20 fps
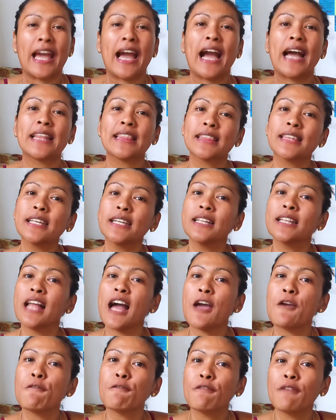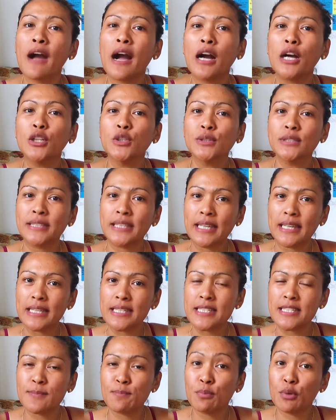Until I found
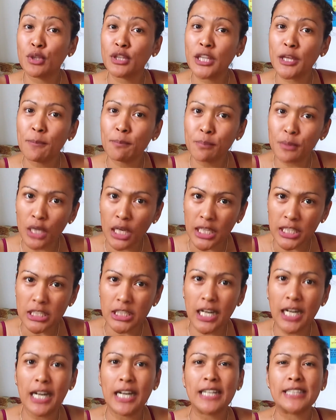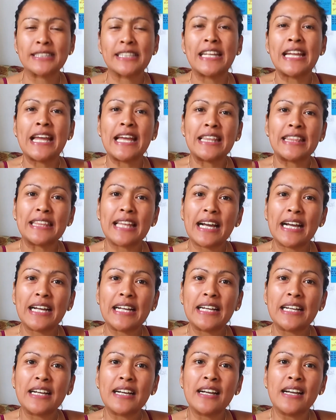this beauty product
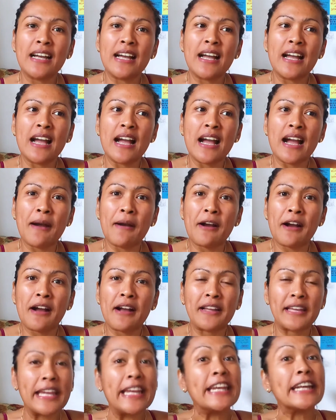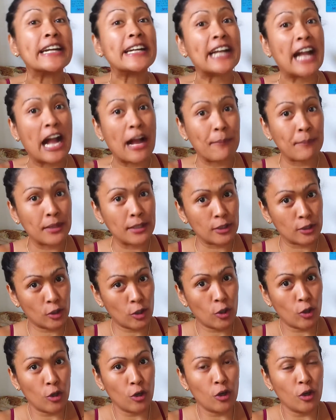na ginagamit
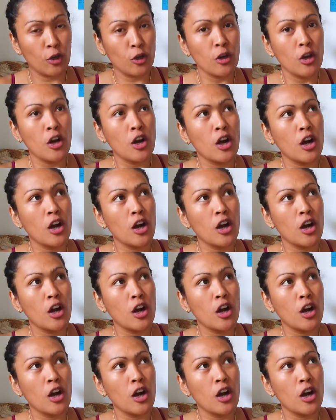ko,